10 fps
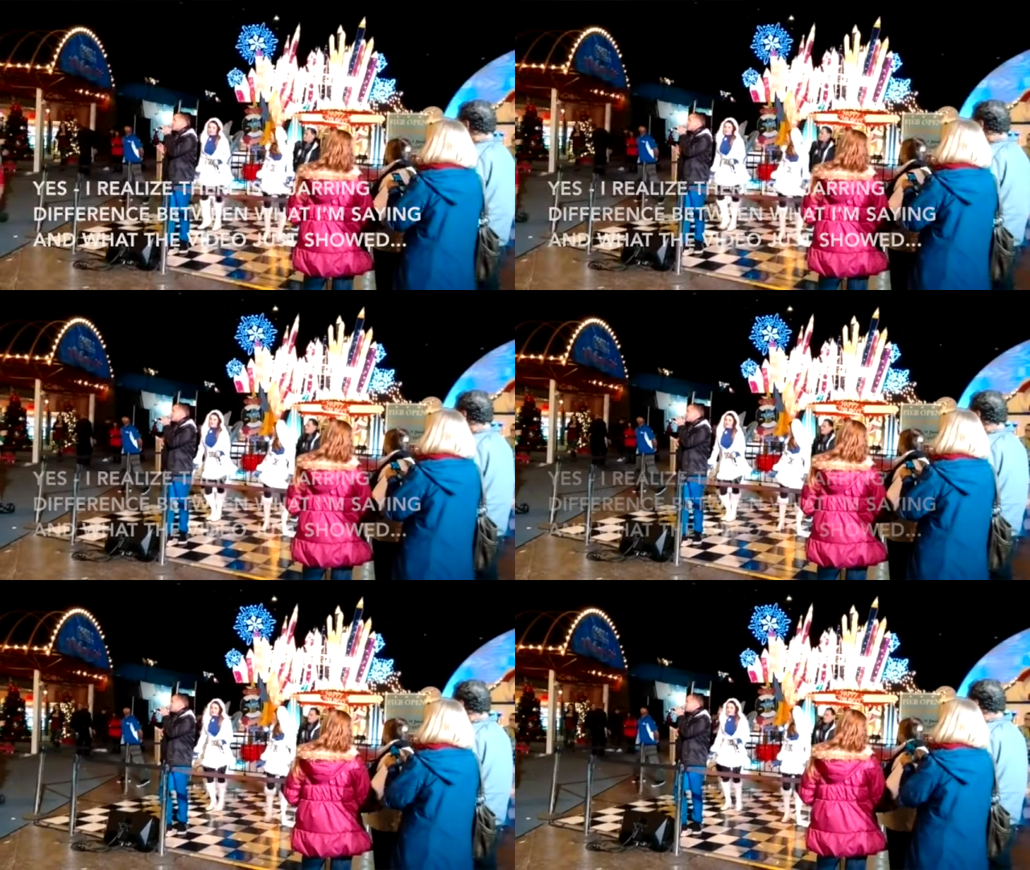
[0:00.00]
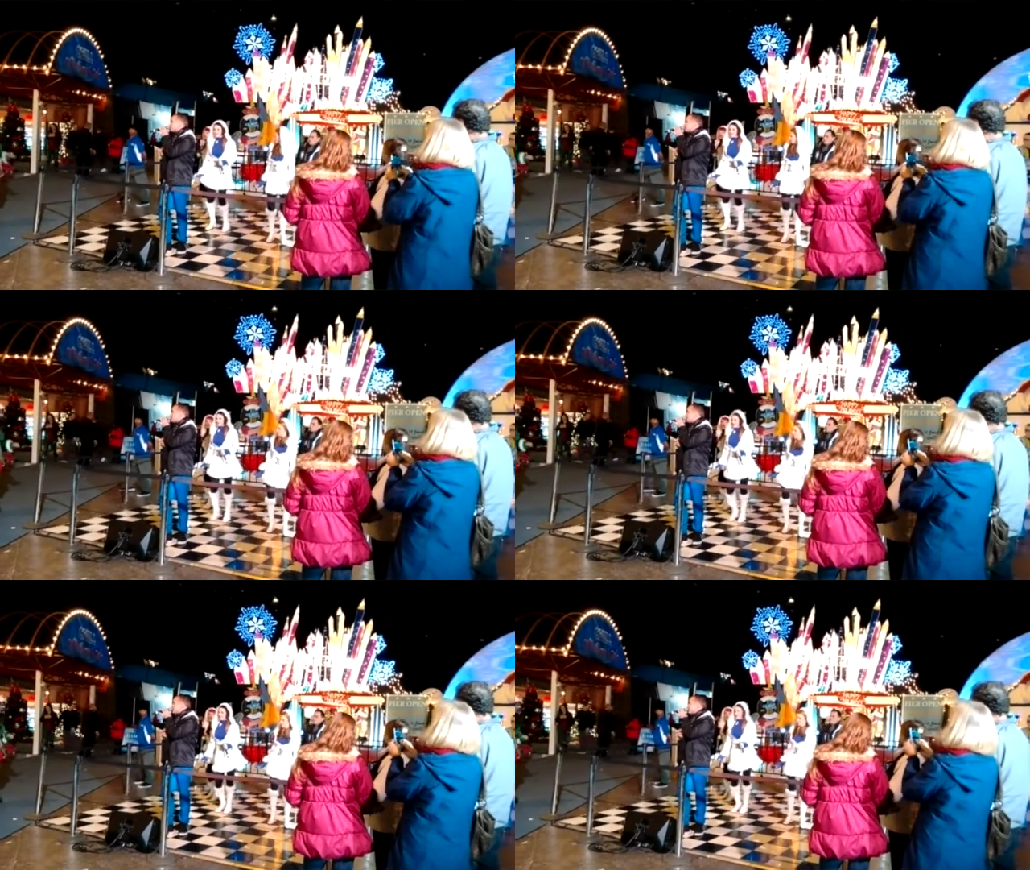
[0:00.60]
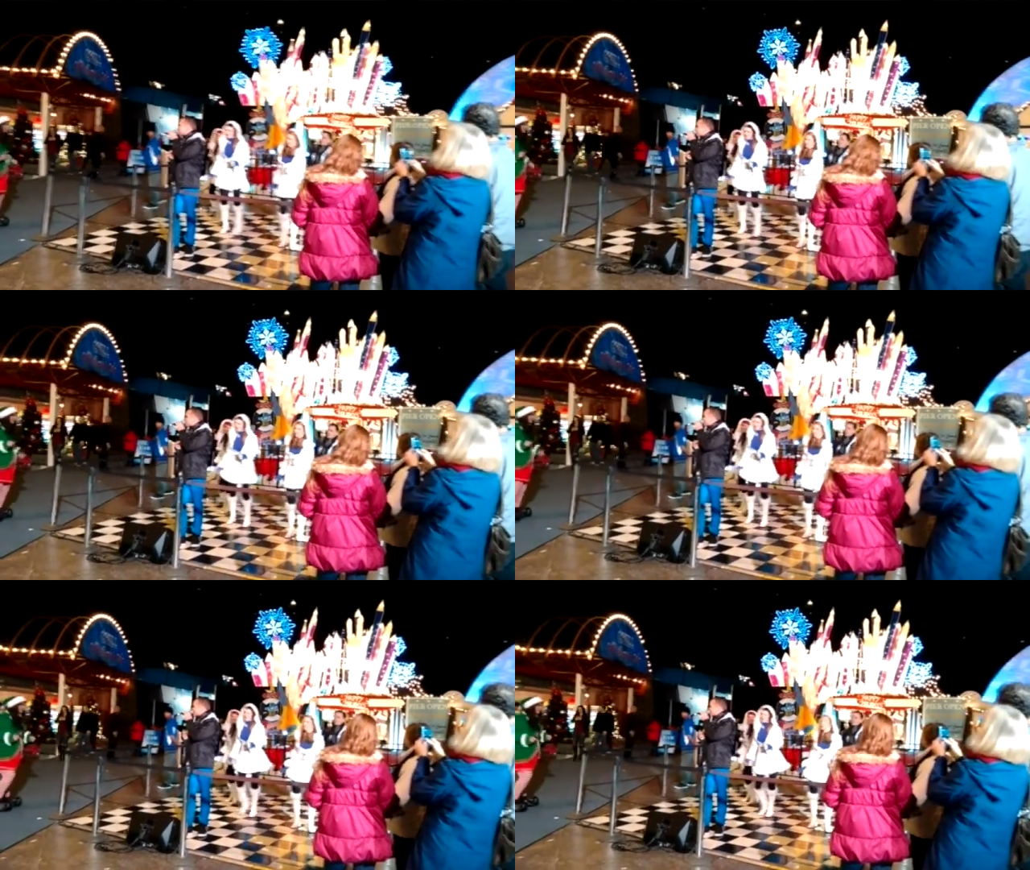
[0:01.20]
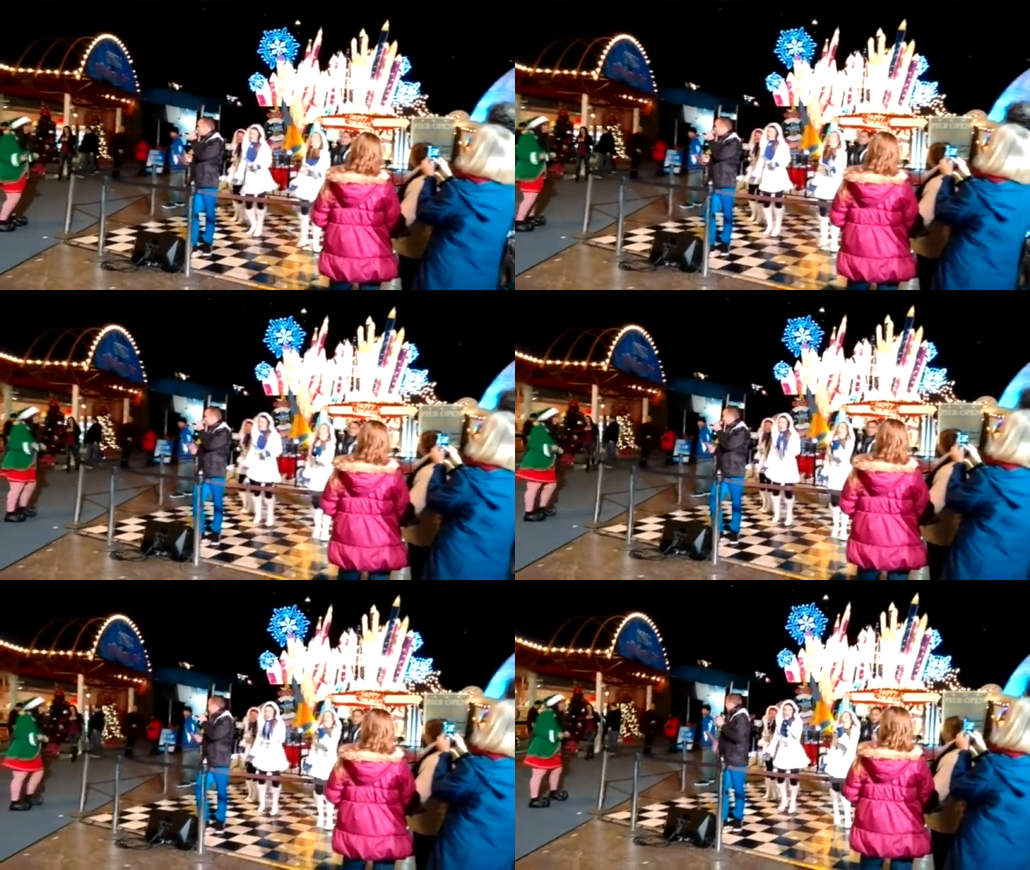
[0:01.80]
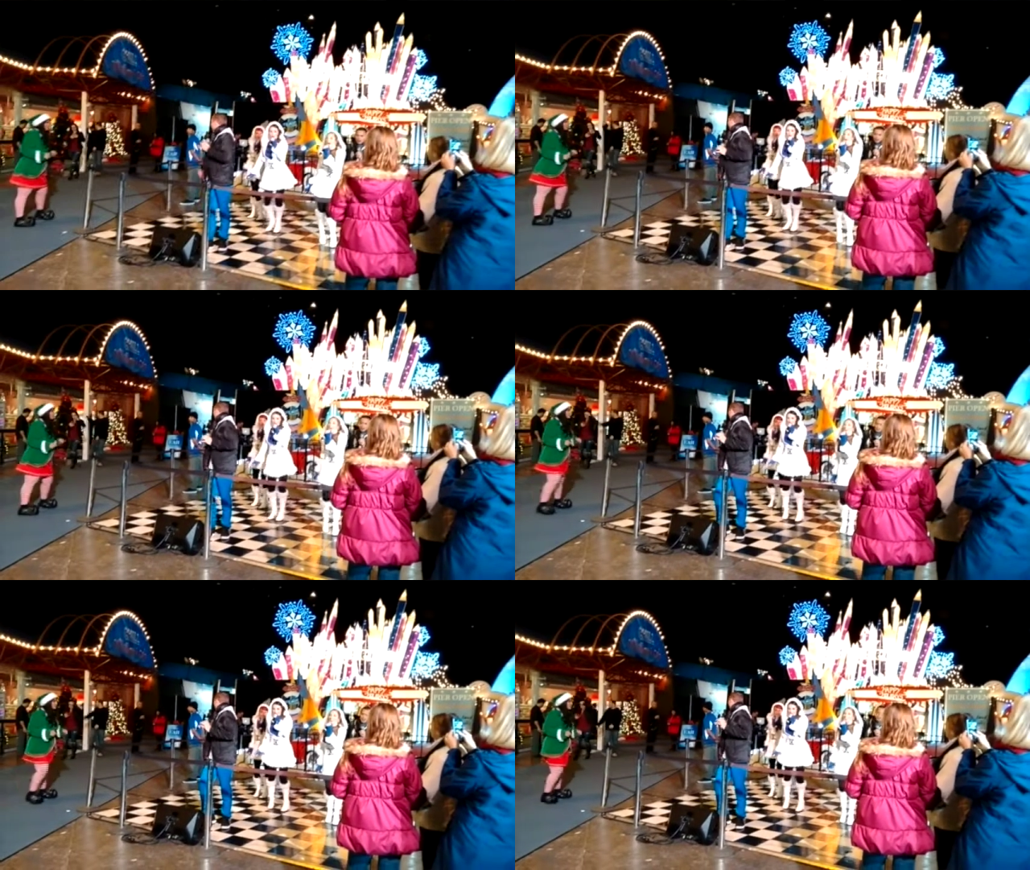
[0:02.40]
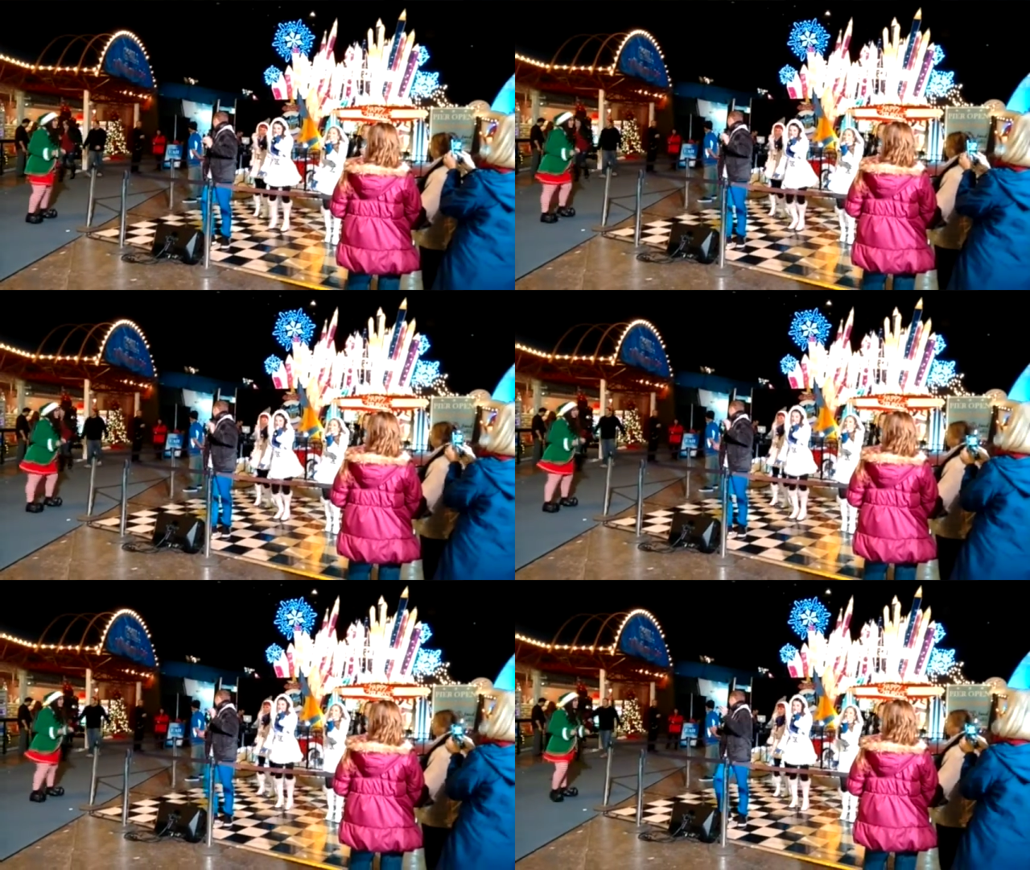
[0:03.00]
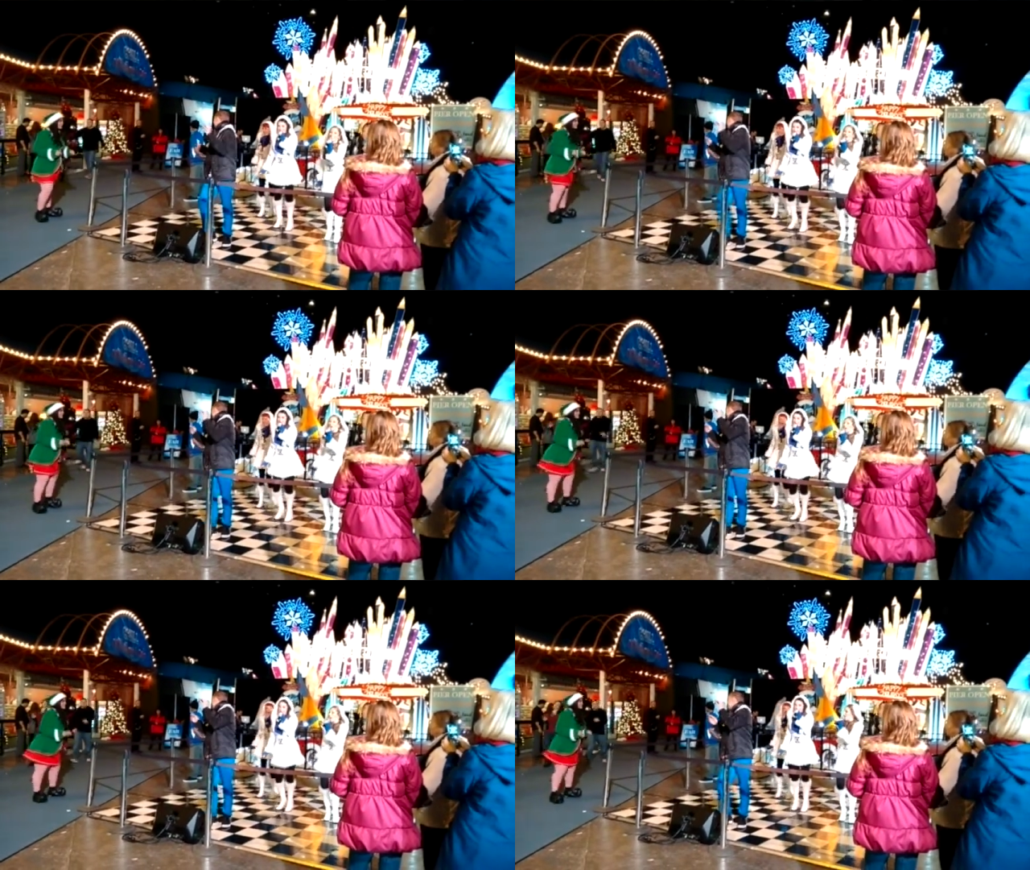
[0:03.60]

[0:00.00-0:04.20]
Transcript: Nobody's mouth can be seen.